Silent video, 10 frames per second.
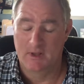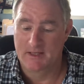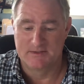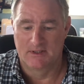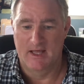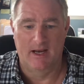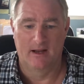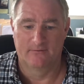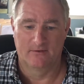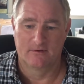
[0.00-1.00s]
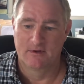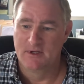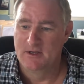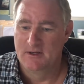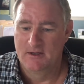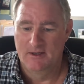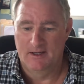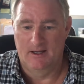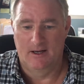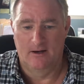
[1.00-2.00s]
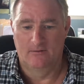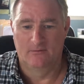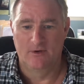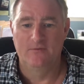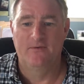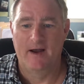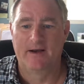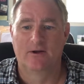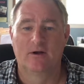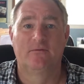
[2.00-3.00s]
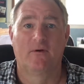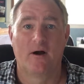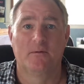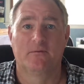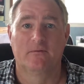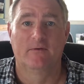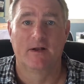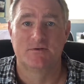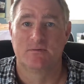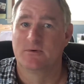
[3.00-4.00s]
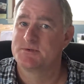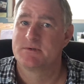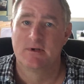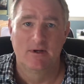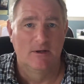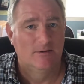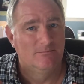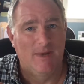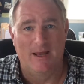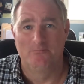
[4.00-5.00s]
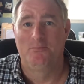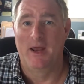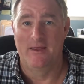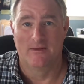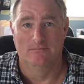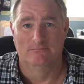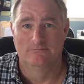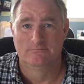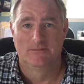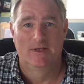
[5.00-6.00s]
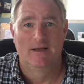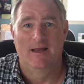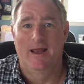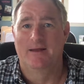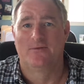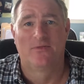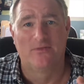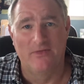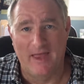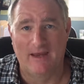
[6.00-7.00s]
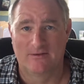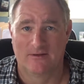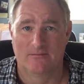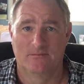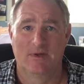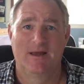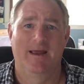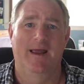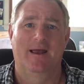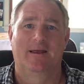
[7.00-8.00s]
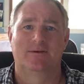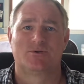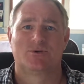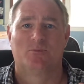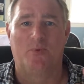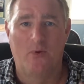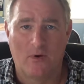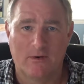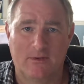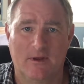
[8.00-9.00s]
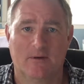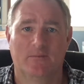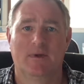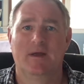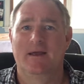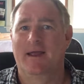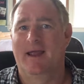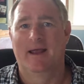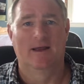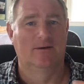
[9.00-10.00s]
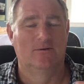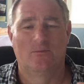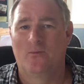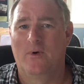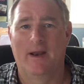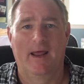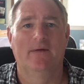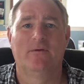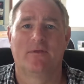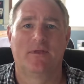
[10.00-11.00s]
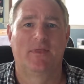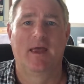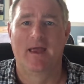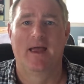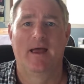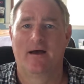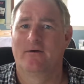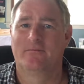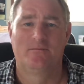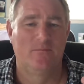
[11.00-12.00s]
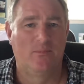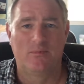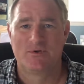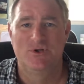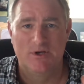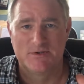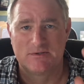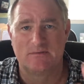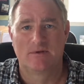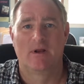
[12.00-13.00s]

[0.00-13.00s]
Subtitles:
that's a lot of effort. When you find a good farmer for vegetables, man, pay them and thank them and support them, and whatever that they have, just